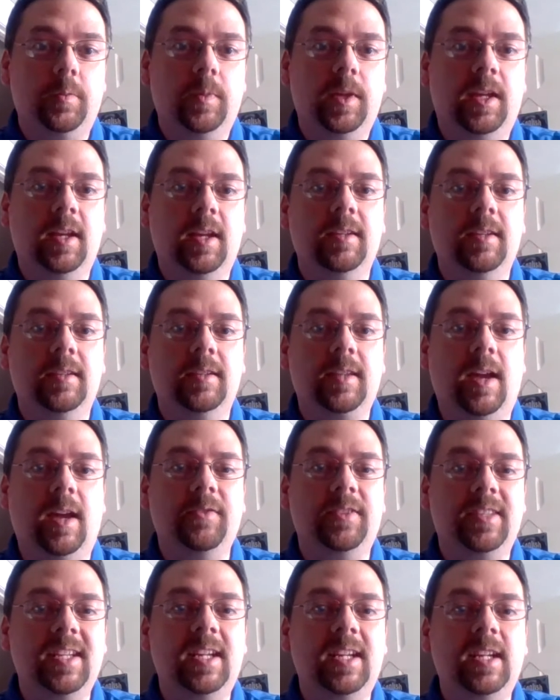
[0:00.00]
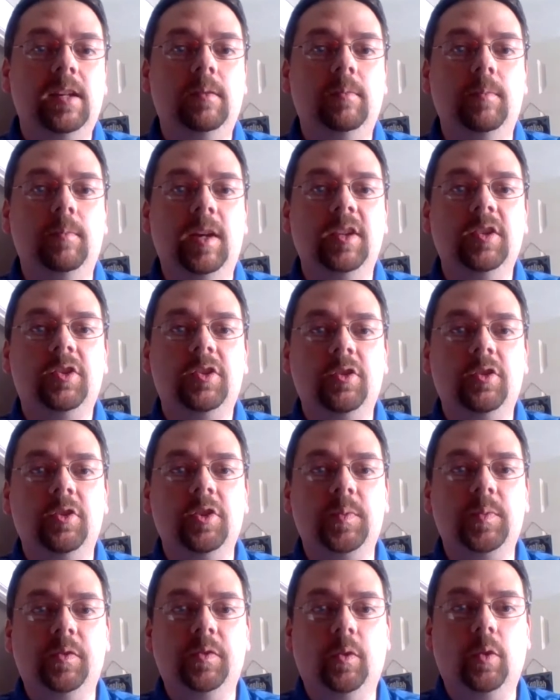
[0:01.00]
Because I've seen
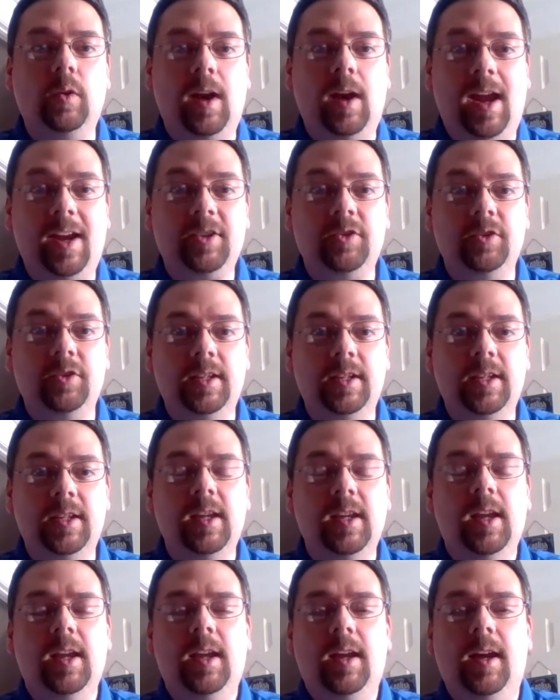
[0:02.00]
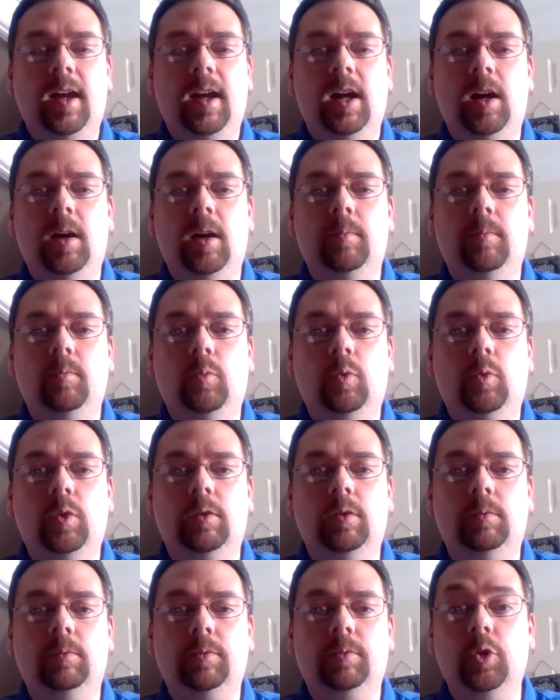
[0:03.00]
ministers before actually
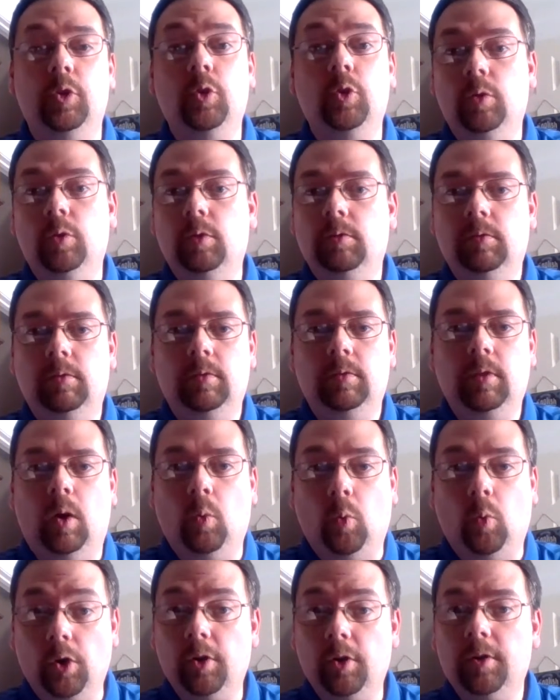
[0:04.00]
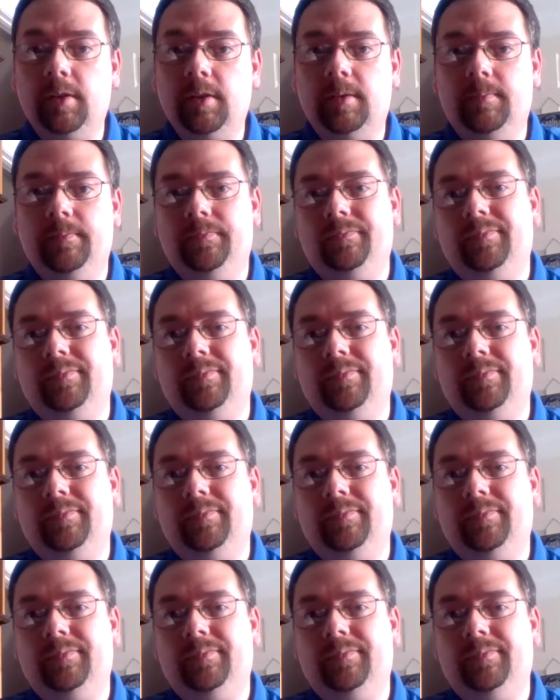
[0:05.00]
will Google a word